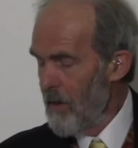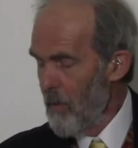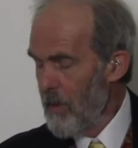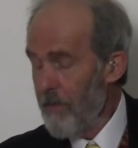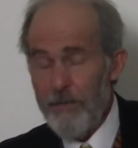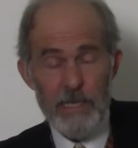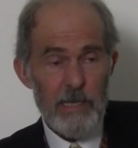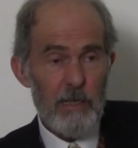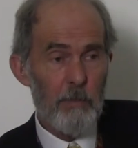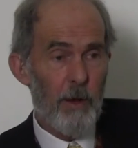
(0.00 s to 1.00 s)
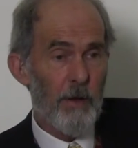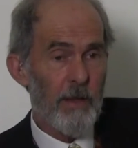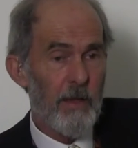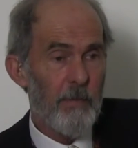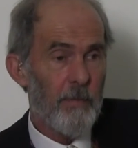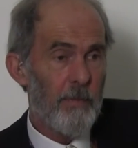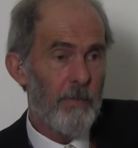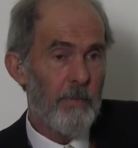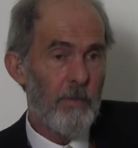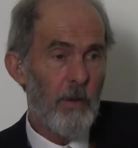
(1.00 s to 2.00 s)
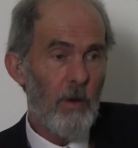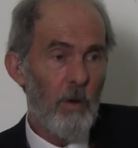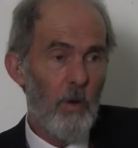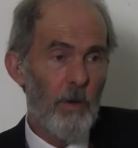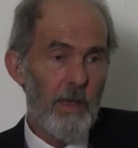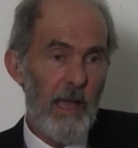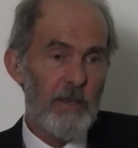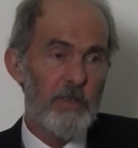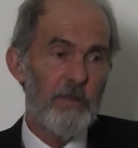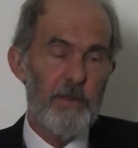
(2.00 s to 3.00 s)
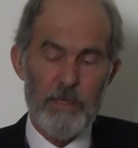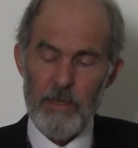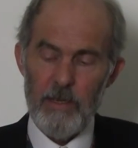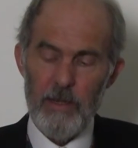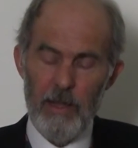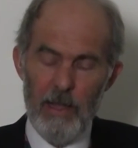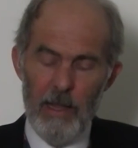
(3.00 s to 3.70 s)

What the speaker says: with the physical body or the extra-physical.